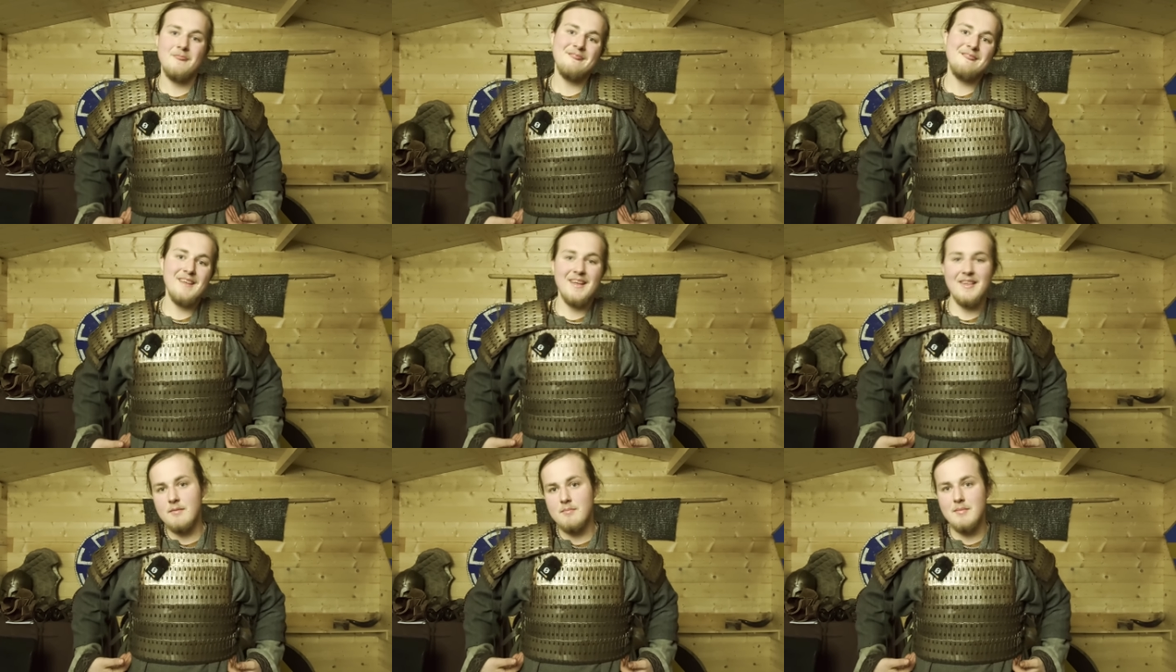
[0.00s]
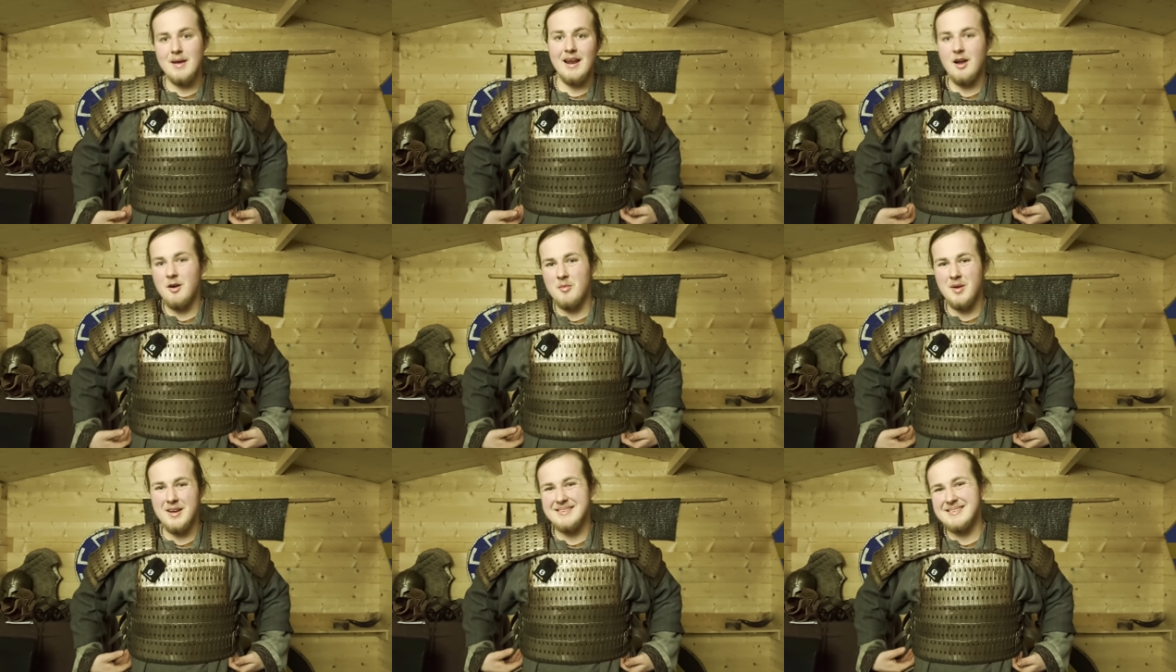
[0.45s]
then the mail
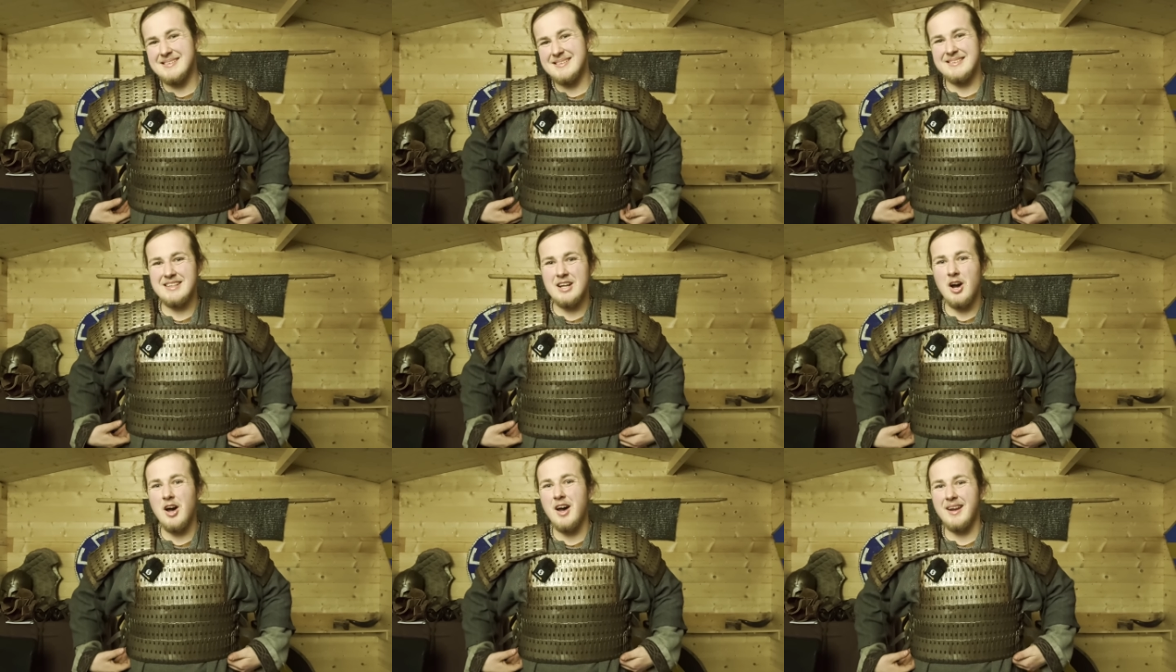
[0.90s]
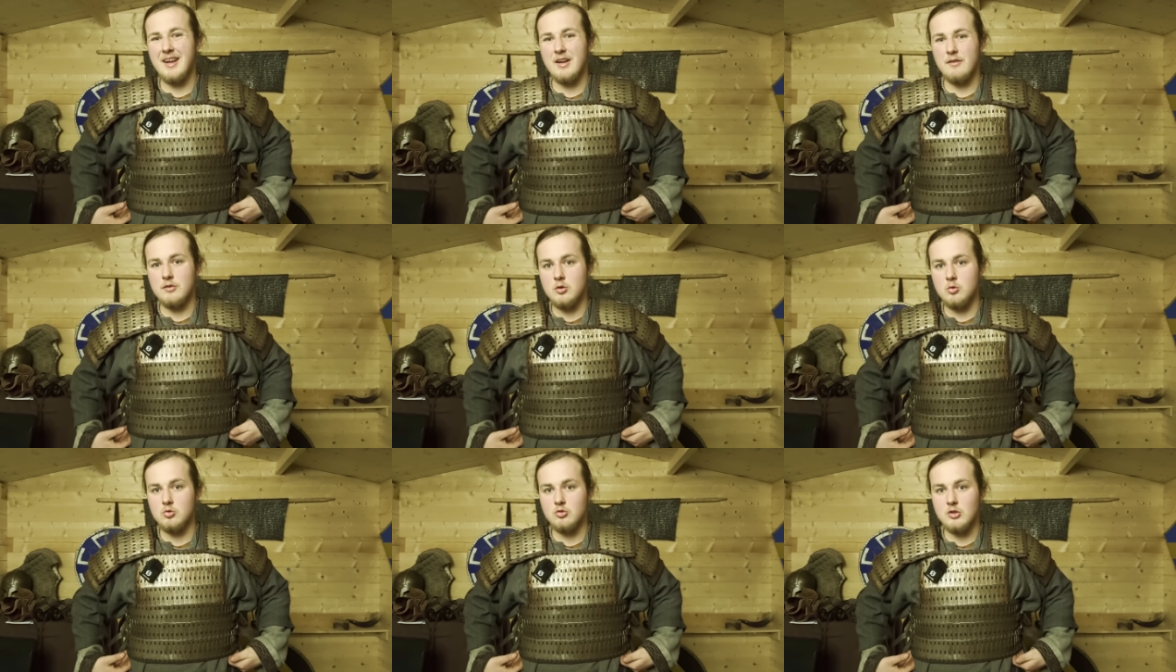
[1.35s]
armor is kind
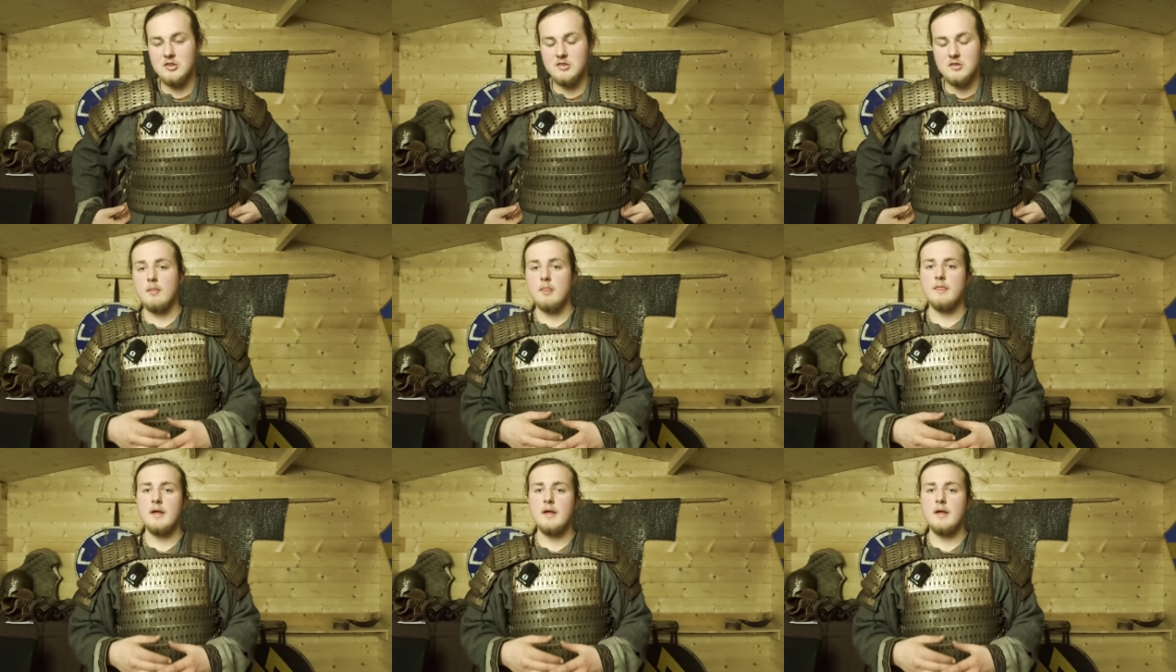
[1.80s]
of useless.